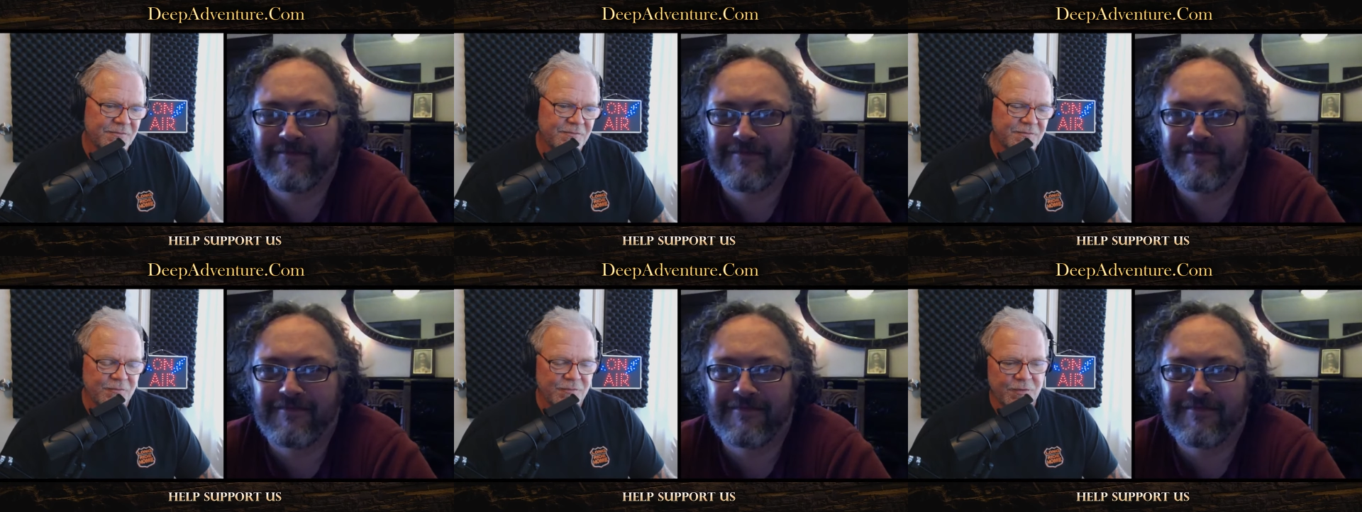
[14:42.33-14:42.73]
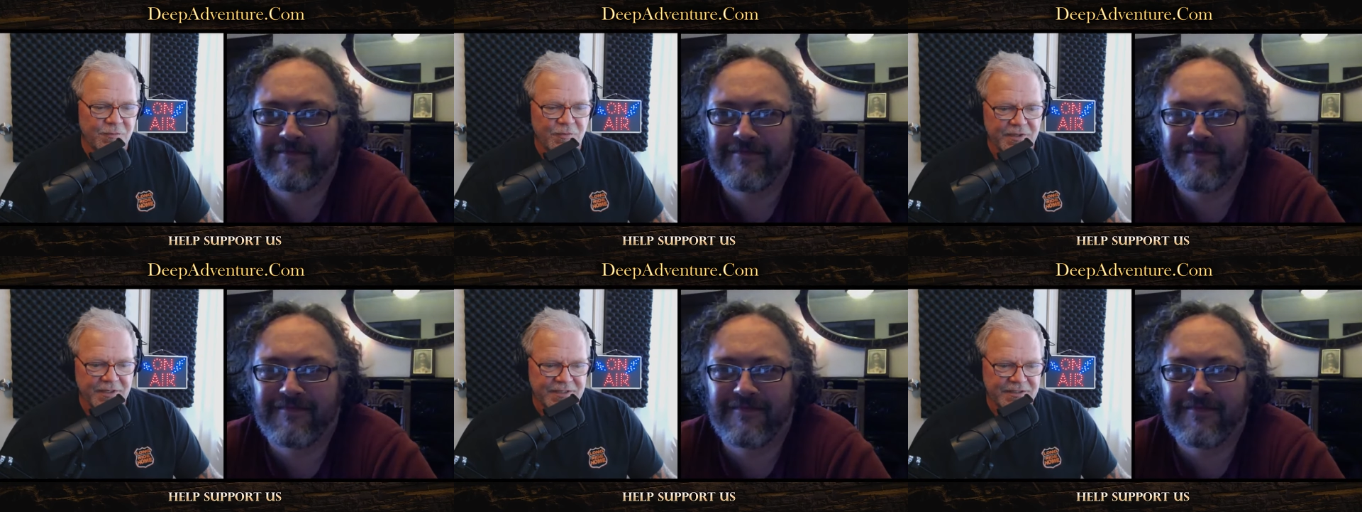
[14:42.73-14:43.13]

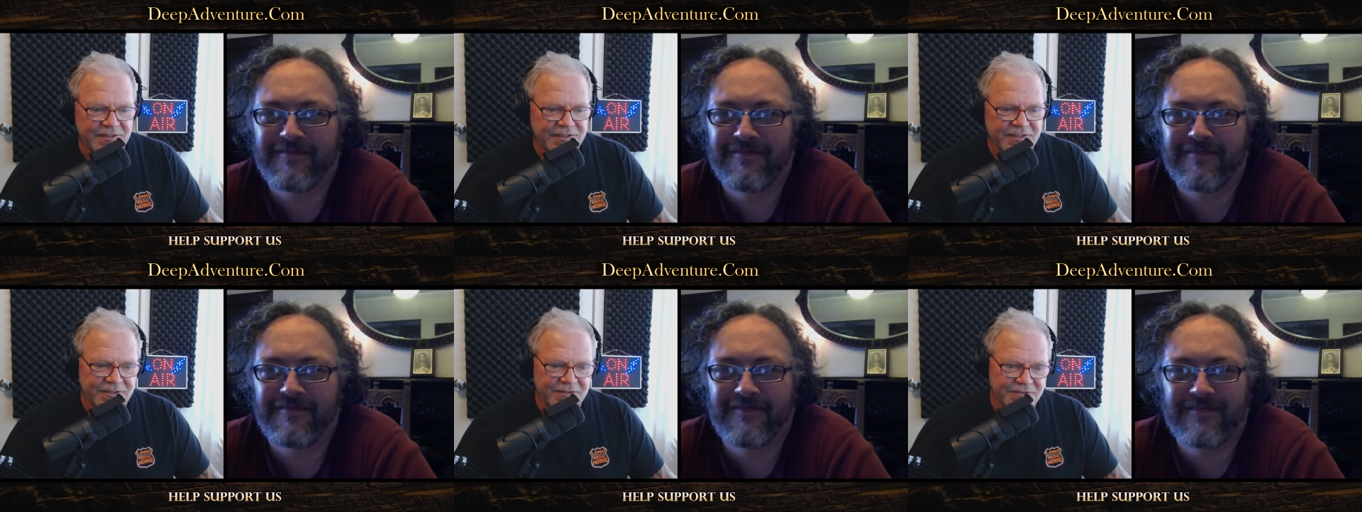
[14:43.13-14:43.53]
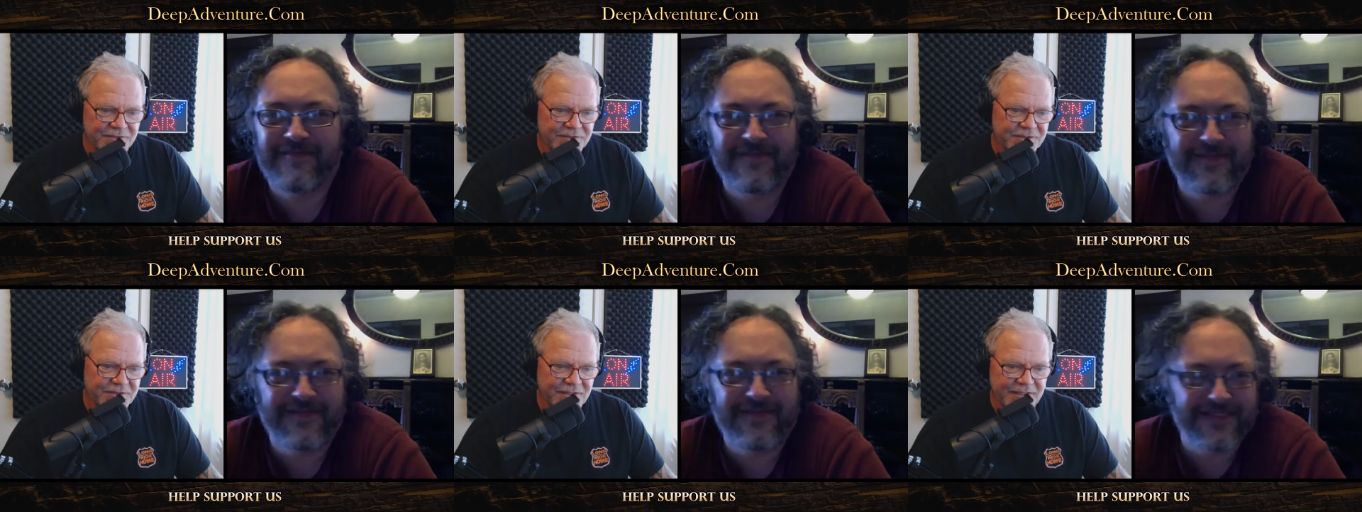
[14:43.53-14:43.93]
Speaker 1: woodworking
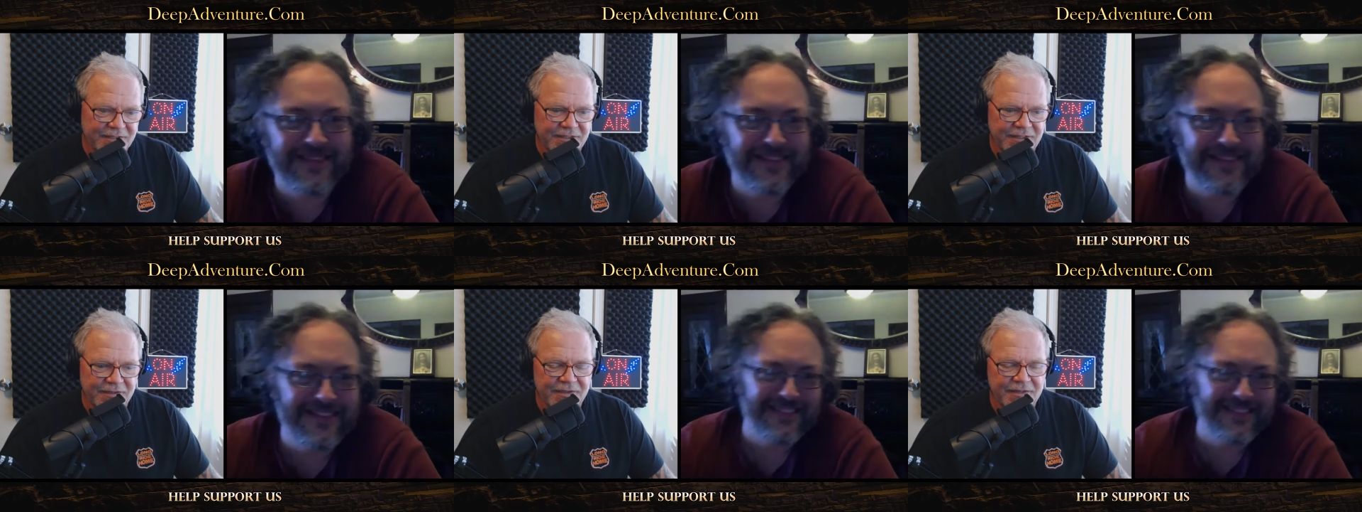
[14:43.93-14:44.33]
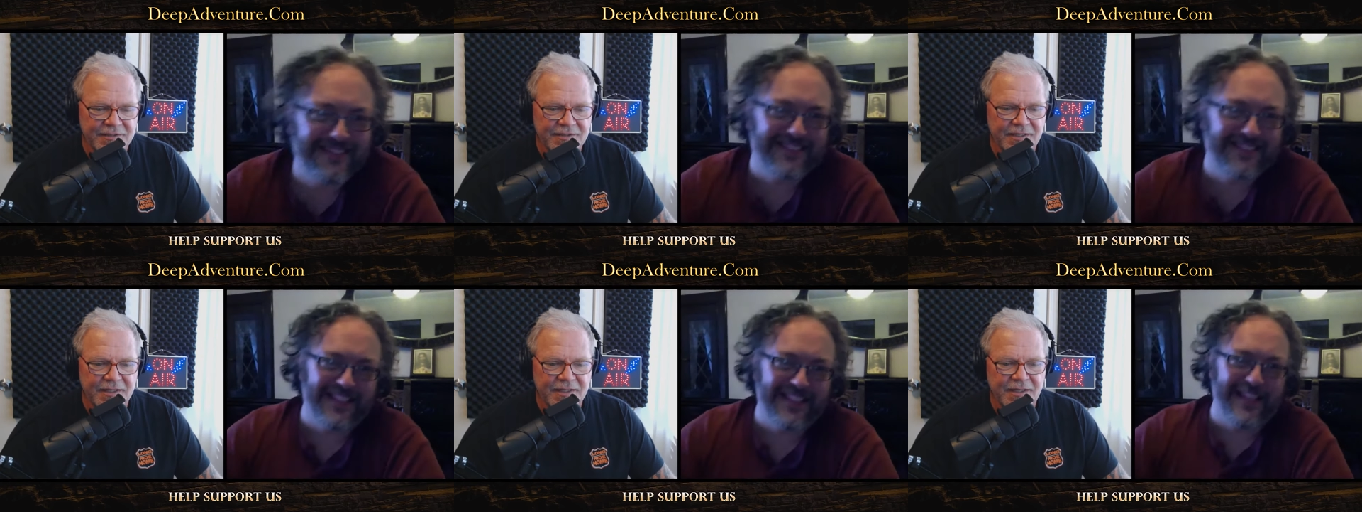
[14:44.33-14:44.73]
skills and, and
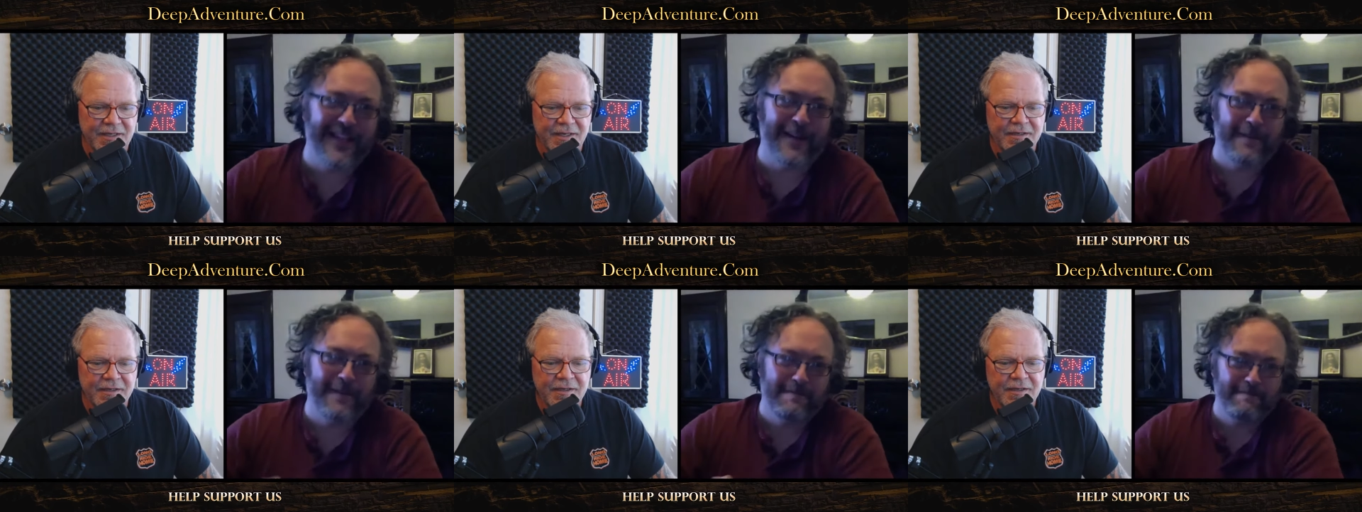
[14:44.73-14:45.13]
things like that.